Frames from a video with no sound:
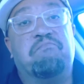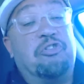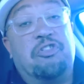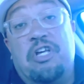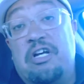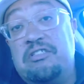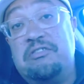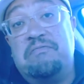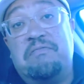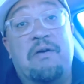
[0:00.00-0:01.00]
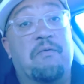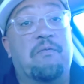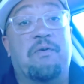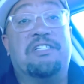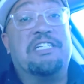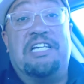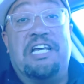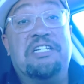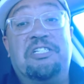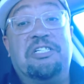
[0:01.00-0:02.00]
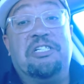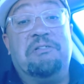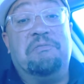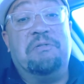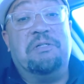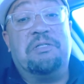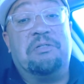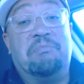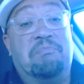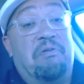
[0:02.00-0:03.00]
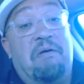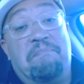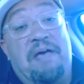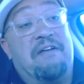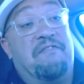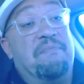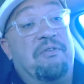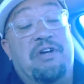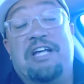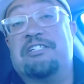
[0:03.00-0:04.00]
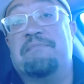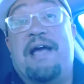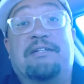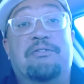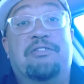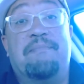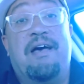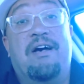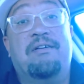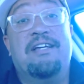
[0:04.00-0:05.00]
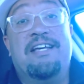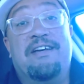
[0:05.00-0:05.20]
Sucks that, once again, she was brought back from the trash compactor somehow.